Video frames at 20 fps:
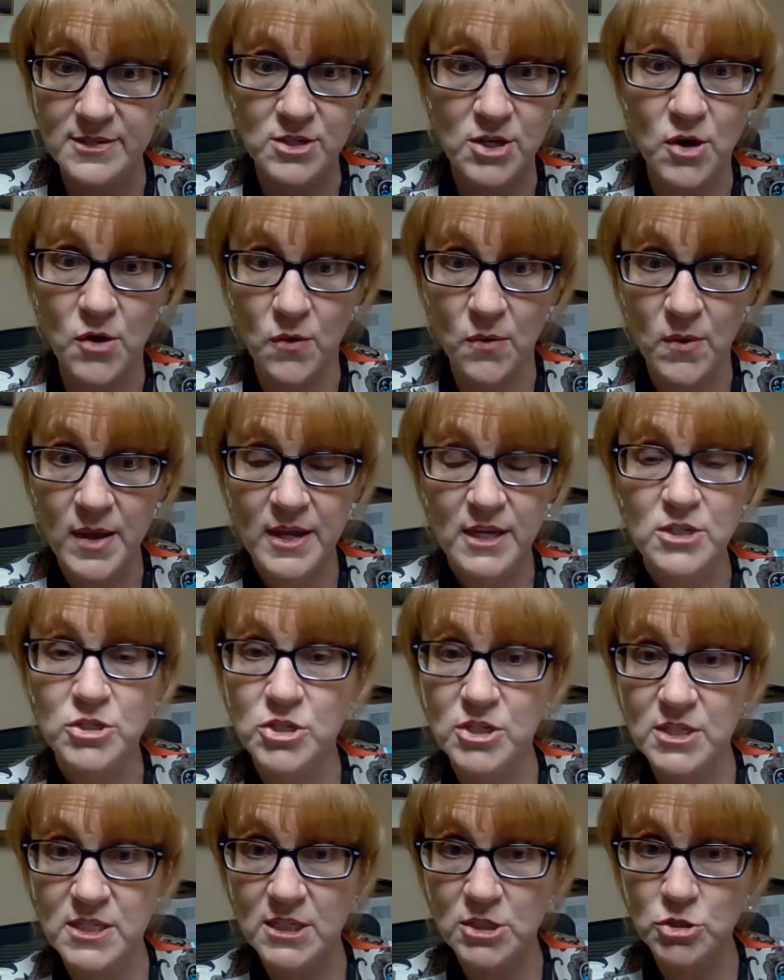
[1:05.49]
So
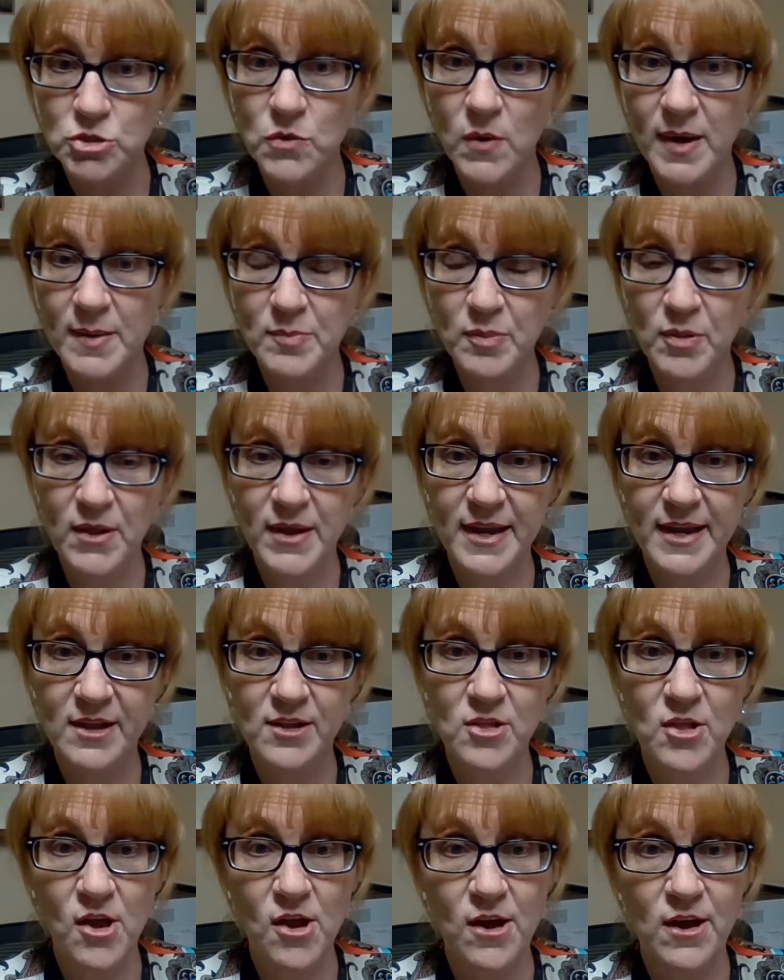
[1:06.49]
just enjoy playing
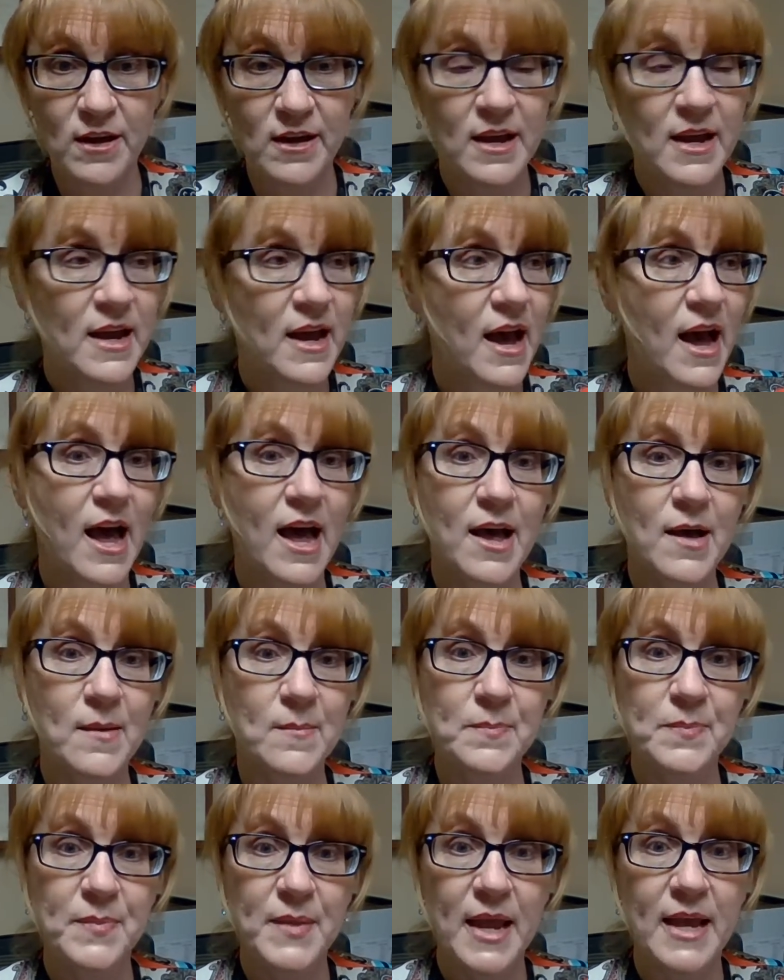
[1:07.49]
along
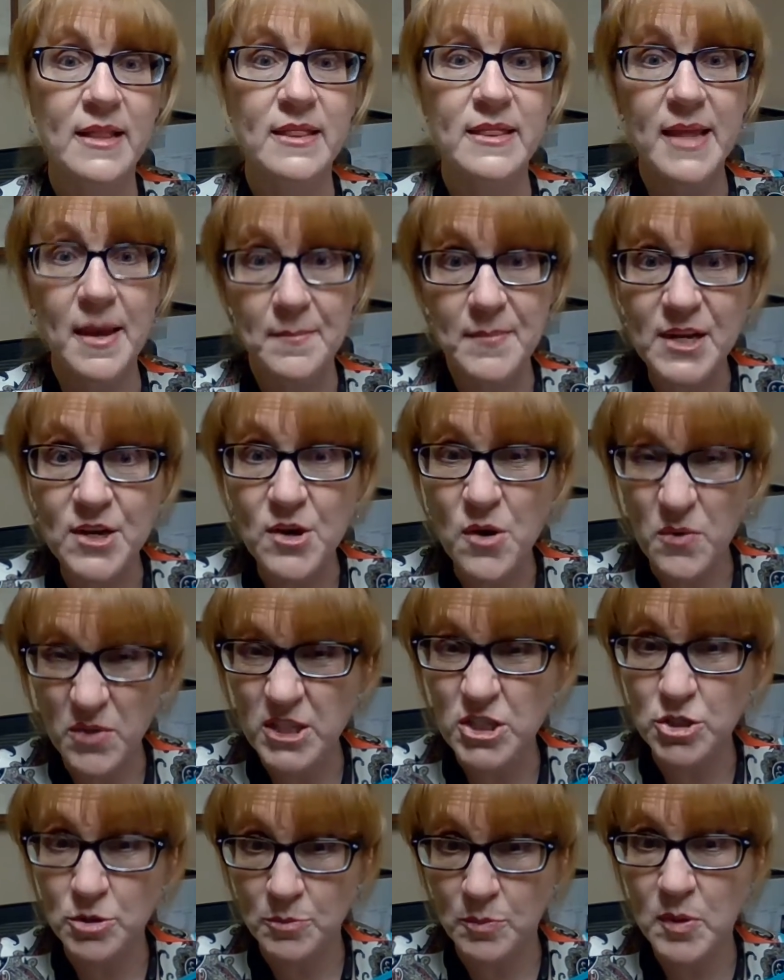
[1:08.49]
and let me know
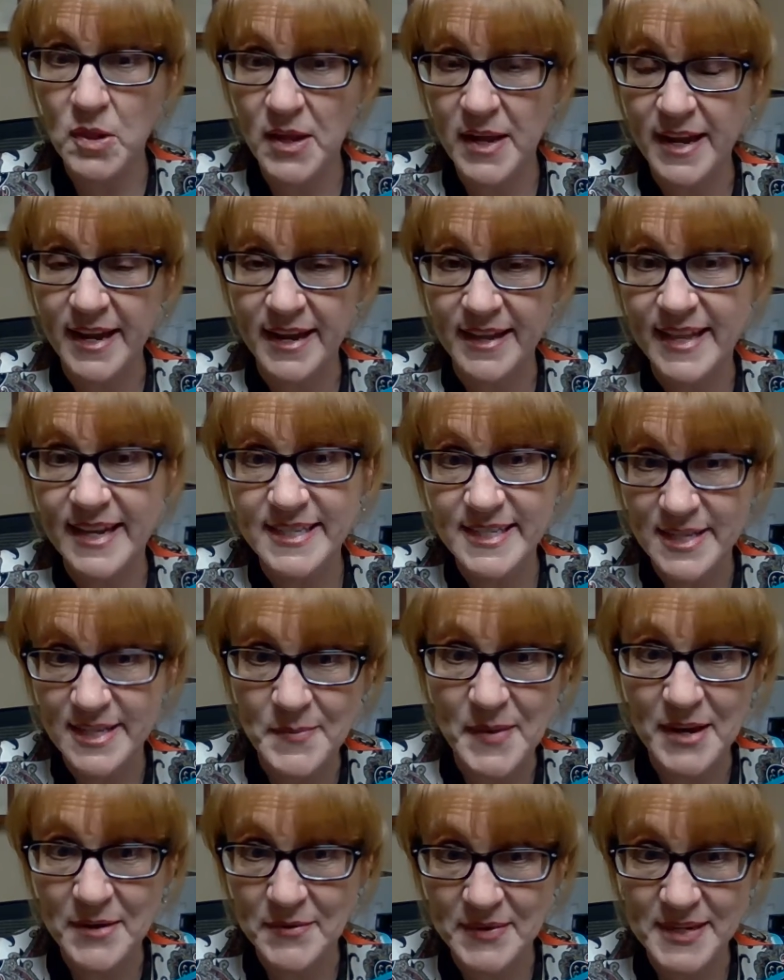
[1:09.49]
that you're playing. That's the
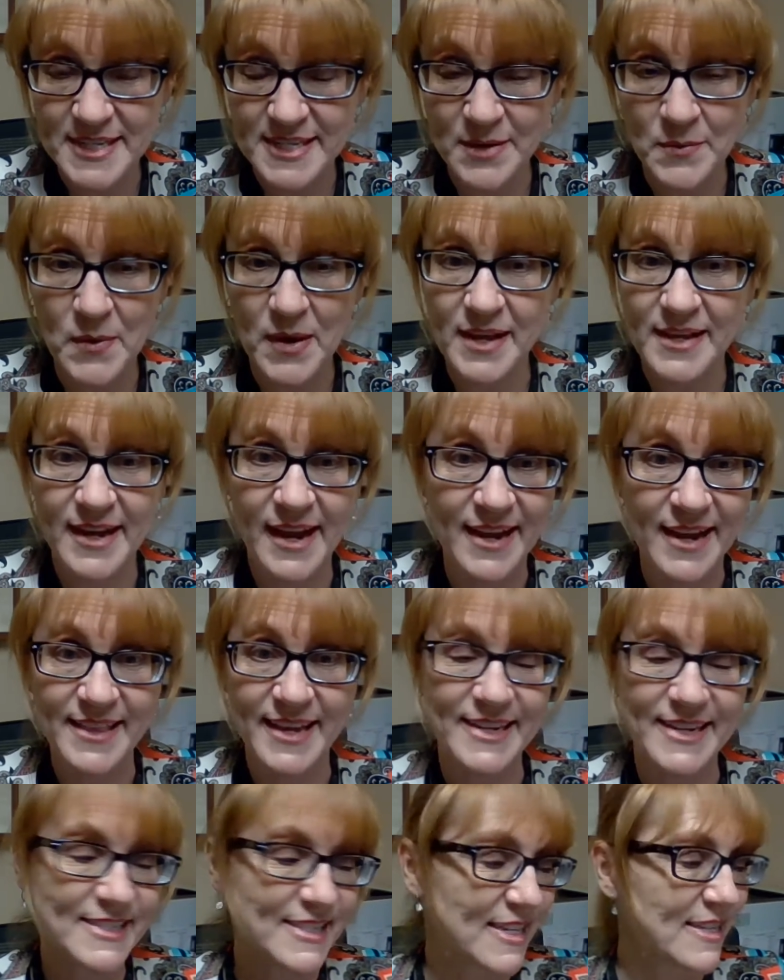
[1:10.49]
main reason why I
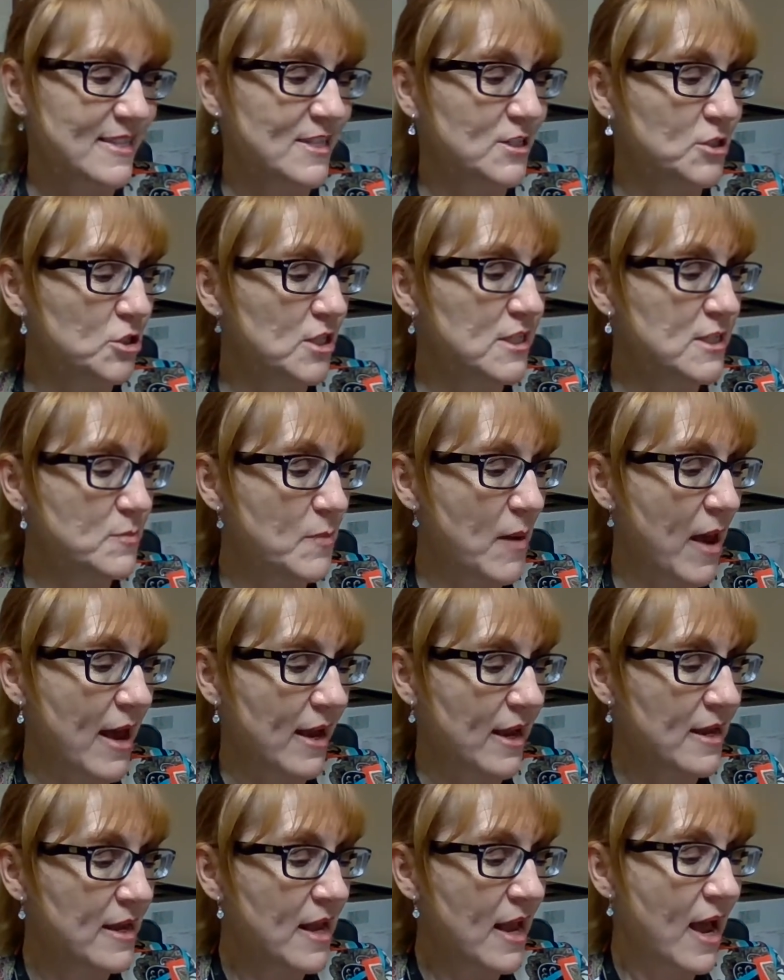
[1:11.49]
like to get the sheets back.